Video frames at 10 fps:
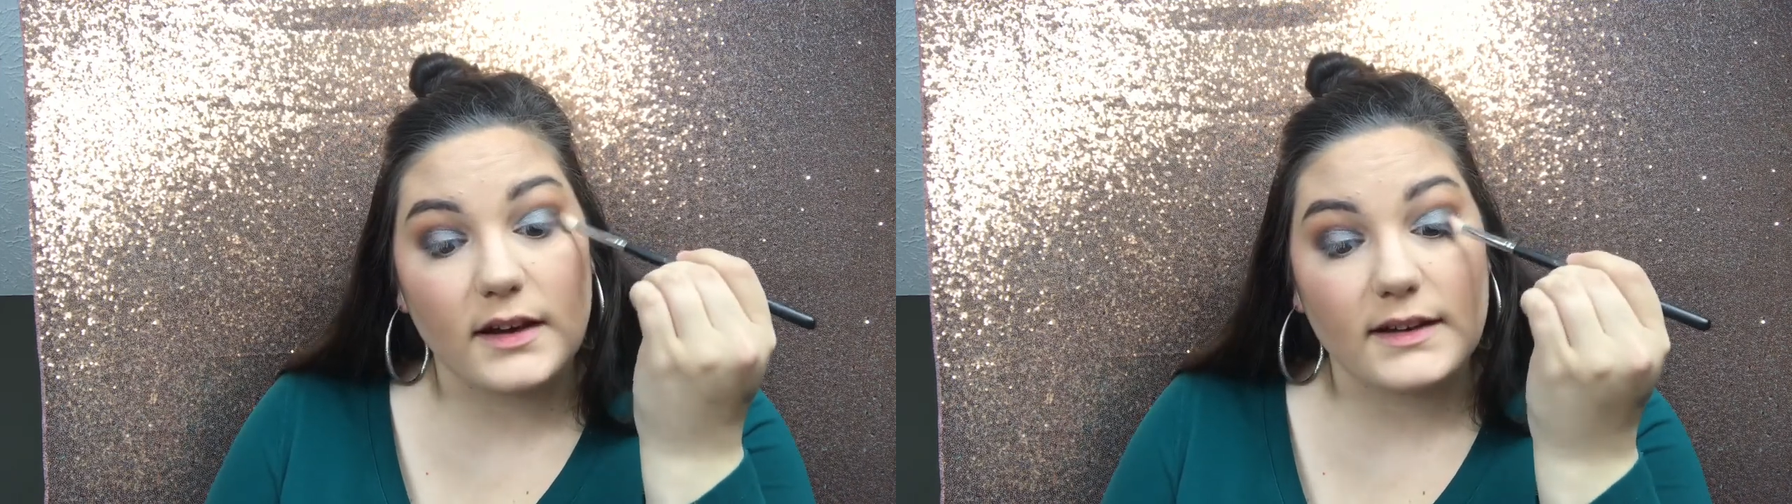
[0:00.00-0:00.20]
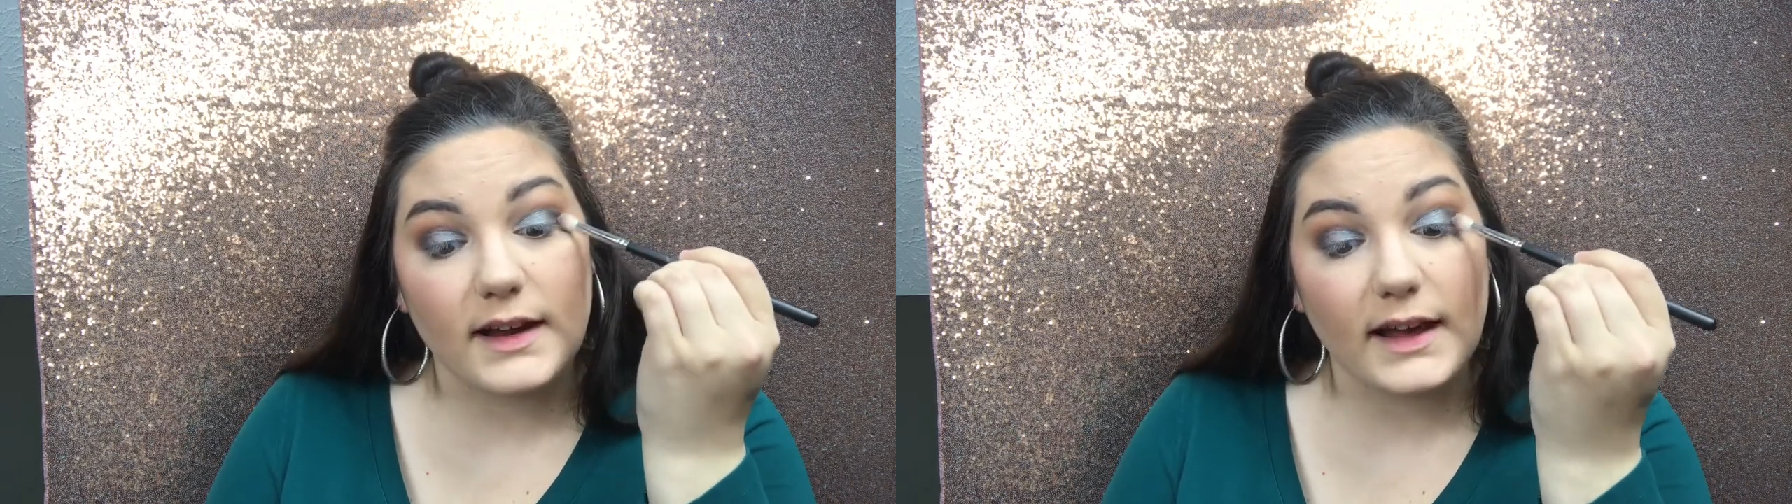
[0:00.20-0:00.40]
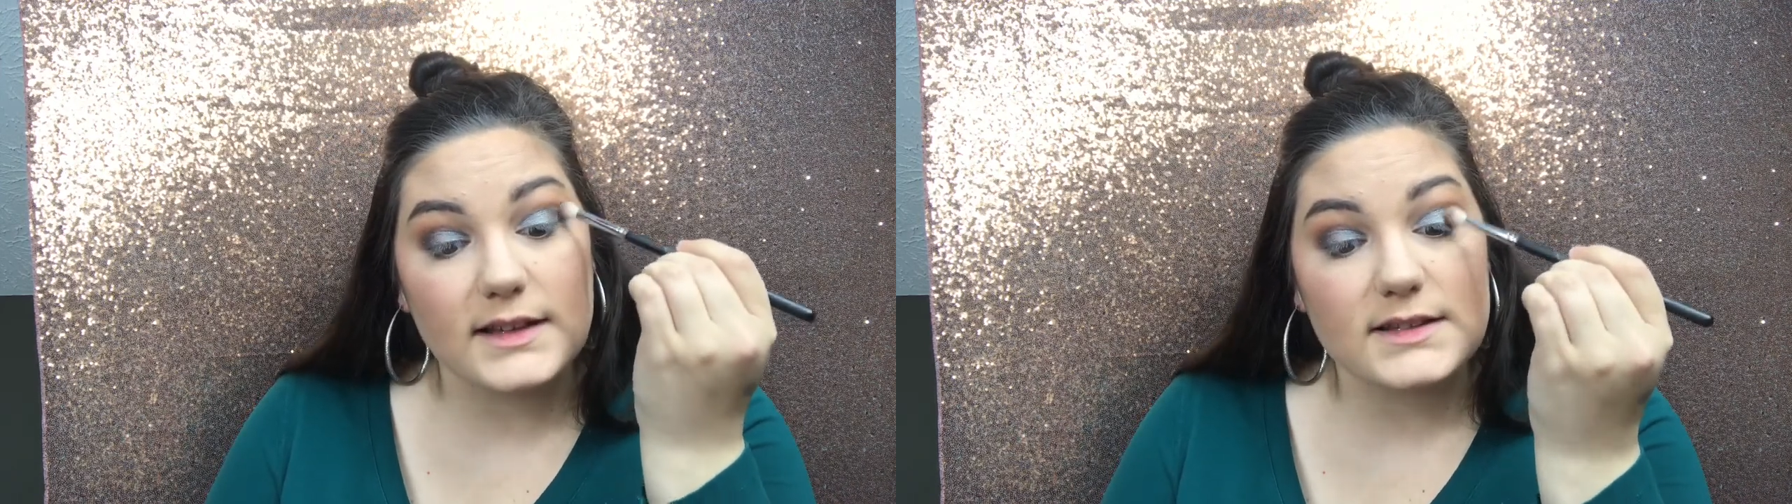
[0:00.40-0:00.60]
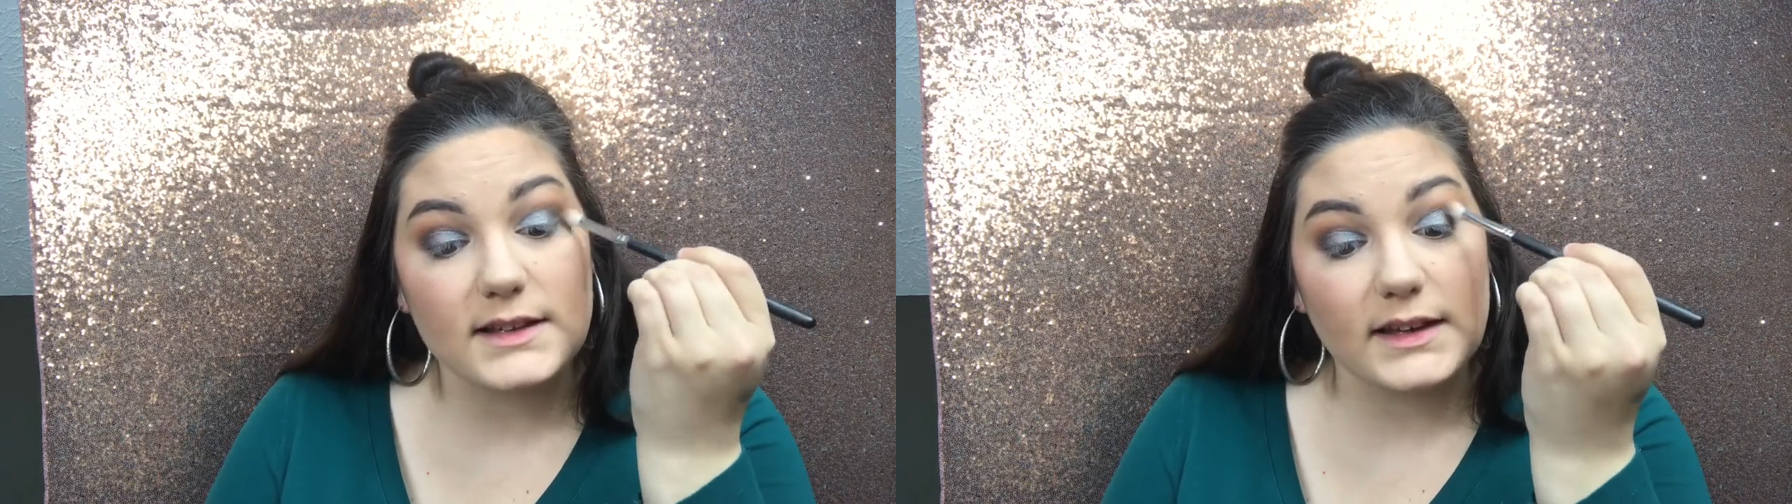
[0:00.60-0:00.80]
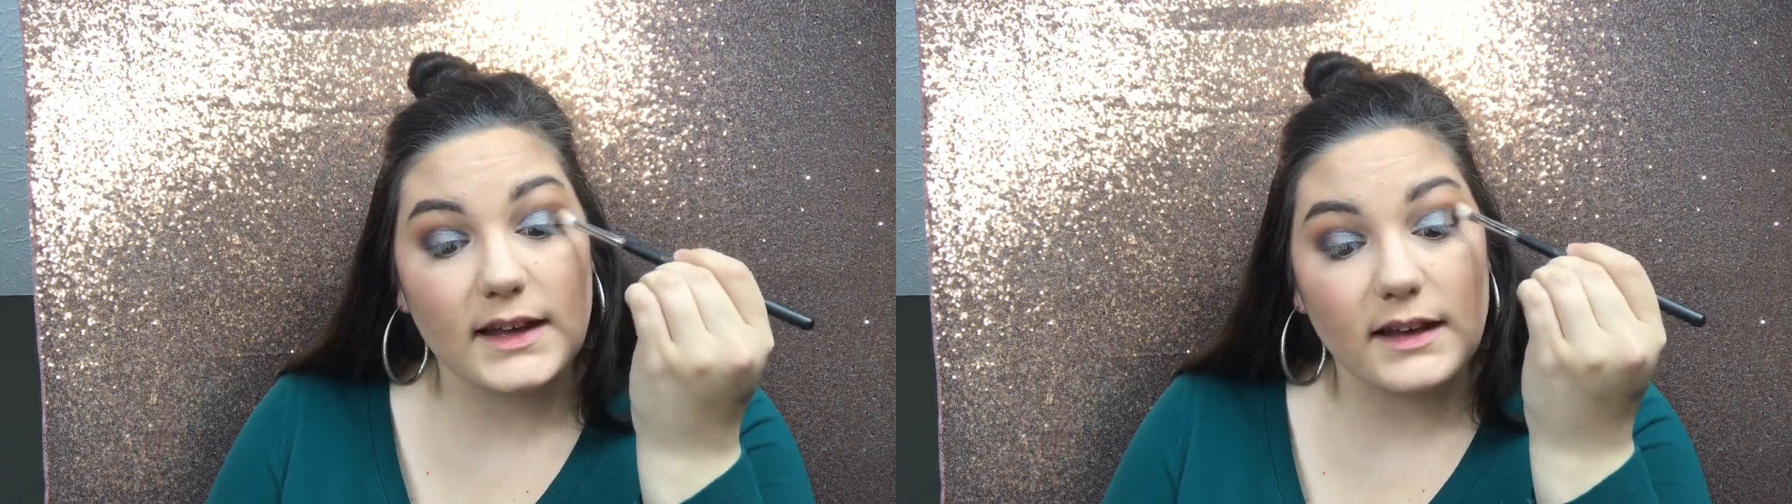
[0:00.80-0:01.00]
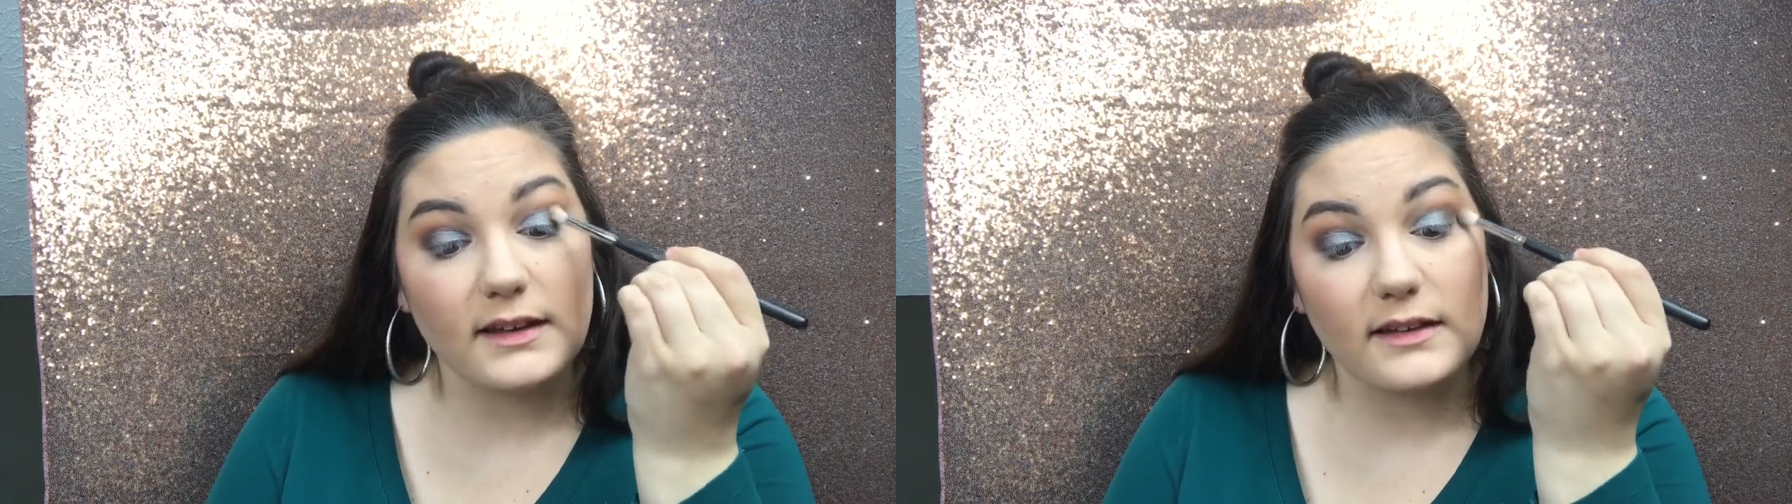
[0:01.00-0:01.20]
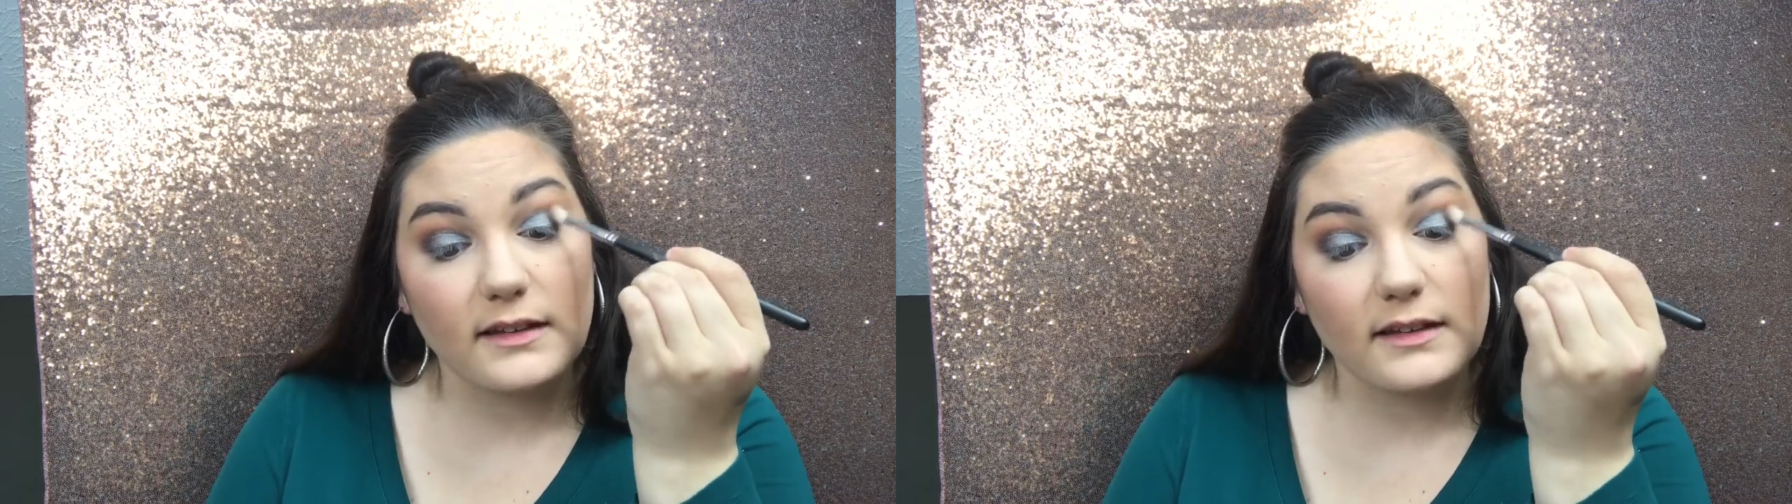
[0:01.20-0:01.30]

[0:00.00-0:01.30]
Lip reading: nicely.